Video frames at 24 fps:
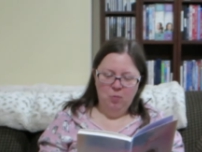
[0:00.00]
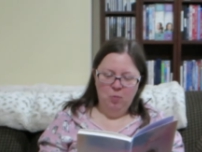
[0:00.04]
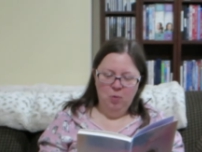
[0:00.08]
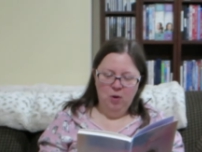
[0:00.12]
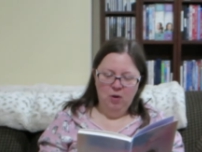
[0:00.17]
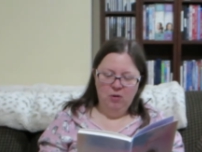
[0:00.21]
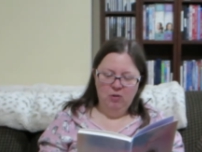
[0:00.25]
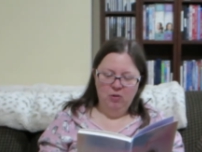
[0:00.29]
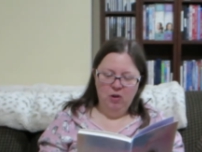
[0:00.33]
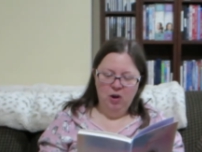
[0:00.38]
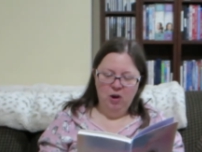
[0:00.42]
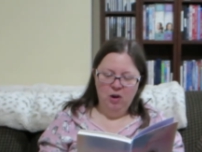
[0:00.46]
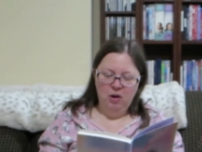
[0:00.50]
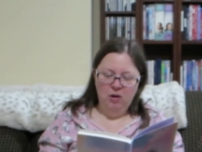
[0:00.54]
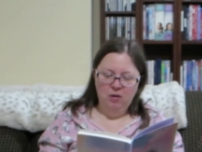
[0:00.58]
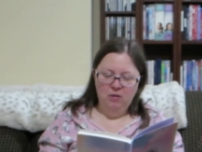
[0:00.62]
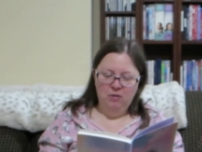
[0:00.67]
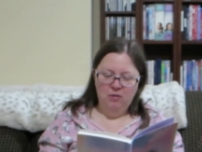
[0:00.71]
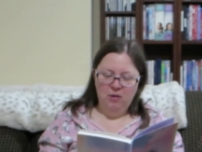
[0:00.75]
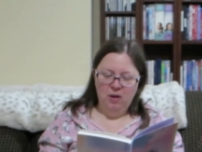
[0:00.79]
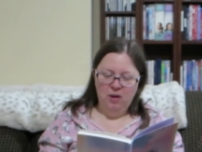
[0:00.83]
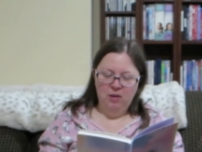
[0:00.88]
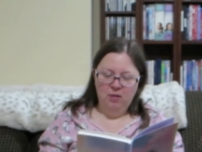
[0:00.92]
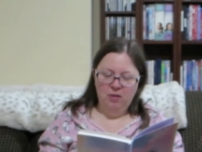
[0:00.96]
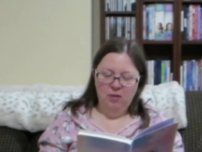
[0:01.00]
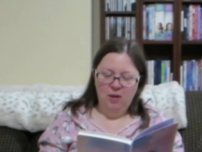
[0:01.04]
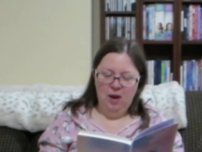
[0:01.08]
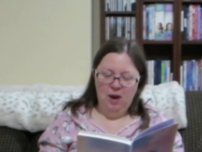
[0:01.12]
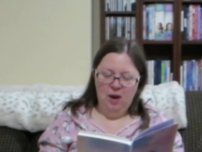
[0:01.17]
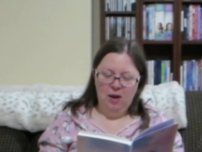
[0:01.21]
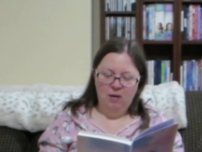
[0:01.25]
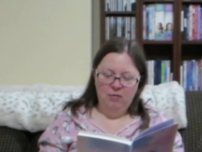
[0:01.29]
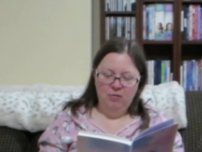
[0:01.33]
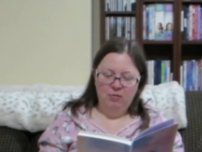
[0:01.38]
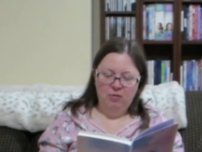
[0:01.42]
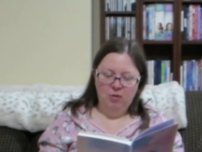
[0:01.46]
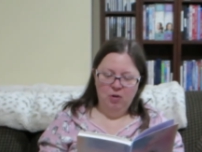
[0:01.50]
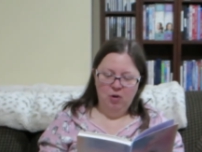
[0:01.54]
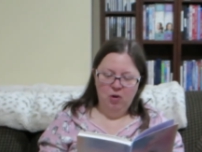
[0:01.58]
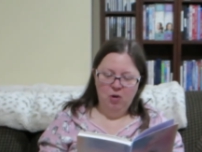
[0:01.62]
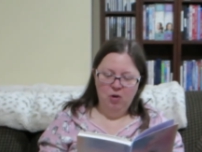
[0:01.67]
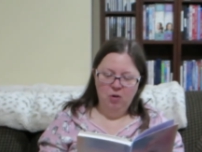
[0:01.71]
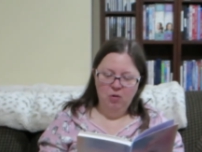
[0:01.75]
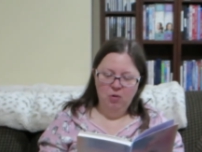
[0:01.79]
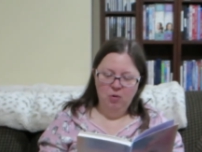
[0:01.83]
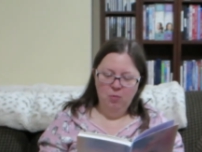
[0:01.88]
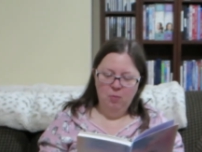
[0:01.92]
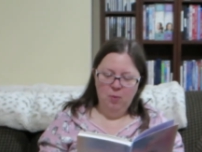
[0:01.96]
We talked and laughed
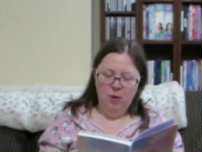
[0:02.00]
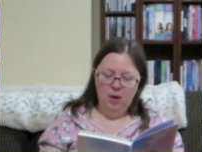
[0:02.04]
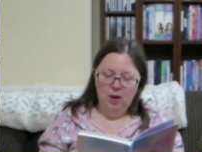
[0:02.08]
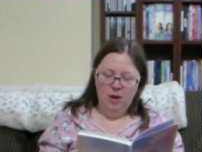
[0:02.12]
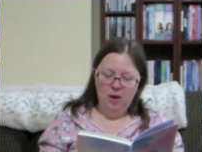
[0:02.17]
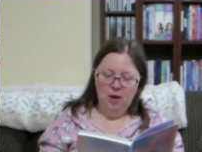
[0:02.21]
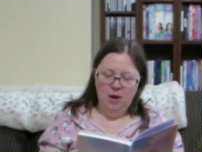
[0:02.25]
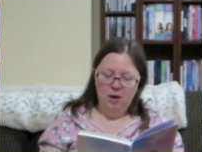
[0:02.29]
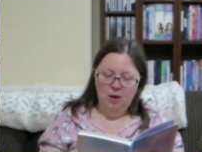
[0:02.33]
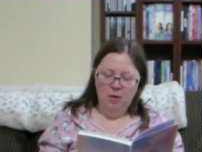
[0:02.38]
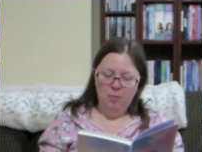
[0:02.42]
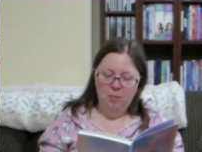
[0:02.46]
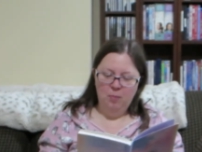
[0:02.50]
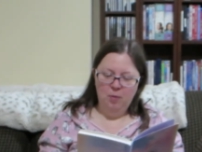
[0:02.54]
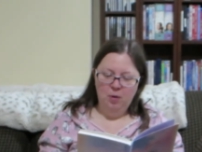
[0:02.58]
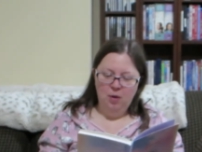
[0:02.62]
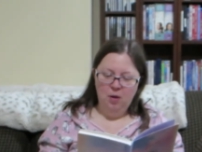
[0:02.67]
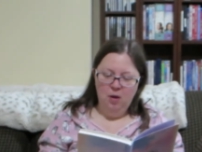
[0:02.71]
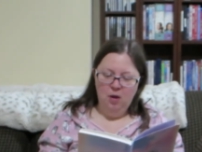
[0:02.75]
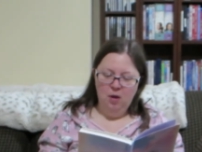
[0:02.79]
all the way up